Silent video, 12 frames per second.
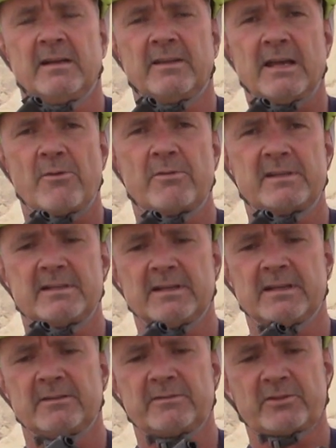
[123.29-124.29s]
Uh, that would
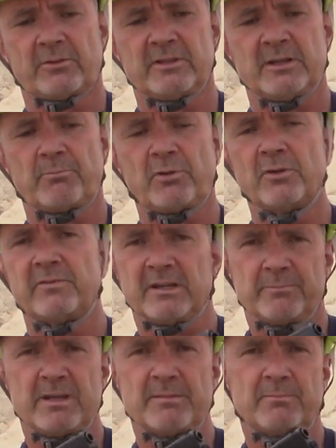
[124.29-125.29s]
uh, certainly improve it.
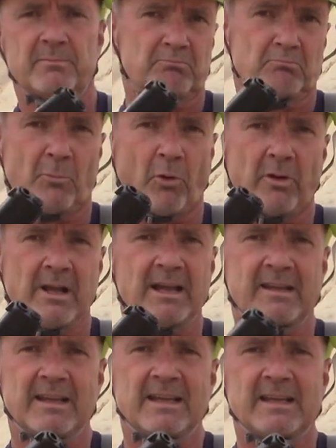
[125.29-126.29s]
It'd be more
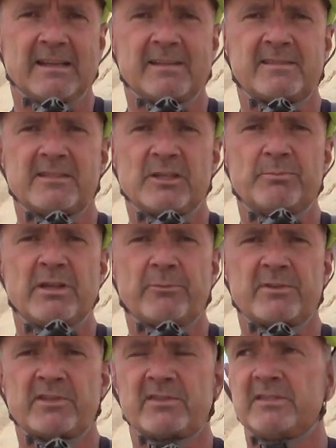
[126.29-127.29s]
like a SIG P
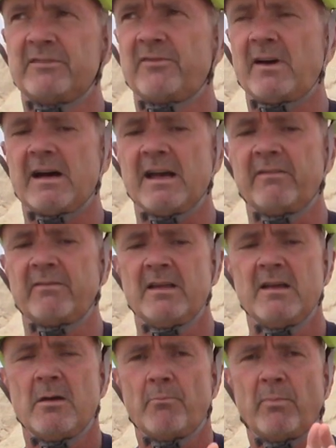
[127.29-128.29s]
three sixty-five.
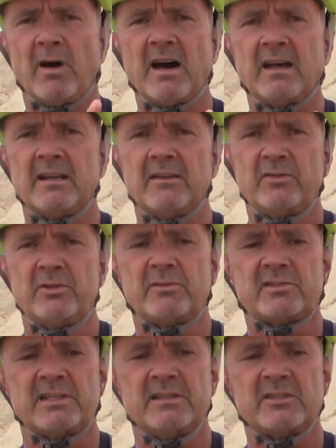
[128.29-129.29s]
But if you
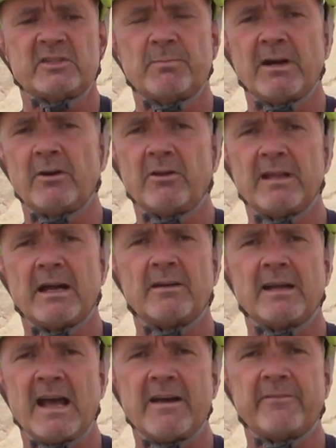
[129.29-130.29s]
extend this barrel
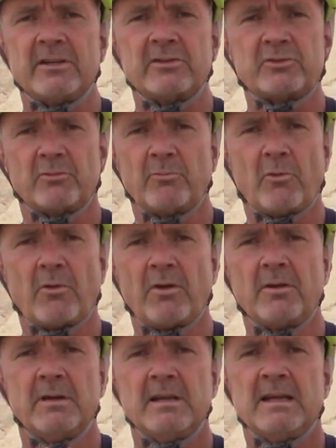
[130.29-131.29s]
out a half inch or
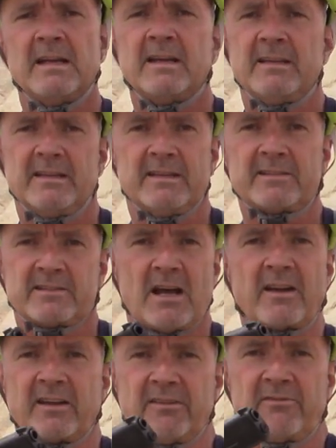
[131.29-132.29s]
more, it's
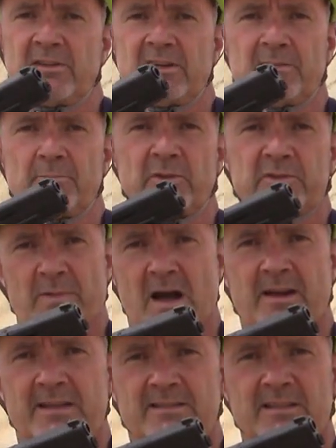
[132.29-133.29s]
not gonna fit in most
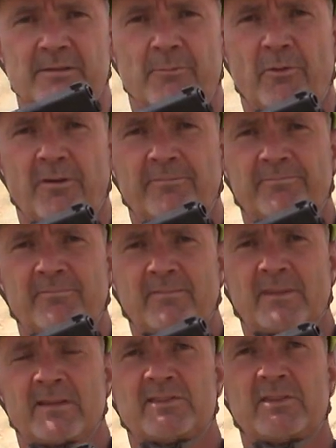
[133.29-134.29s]
pockets anymore.
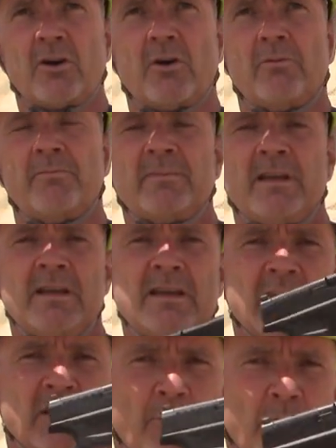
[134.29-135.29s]
So, in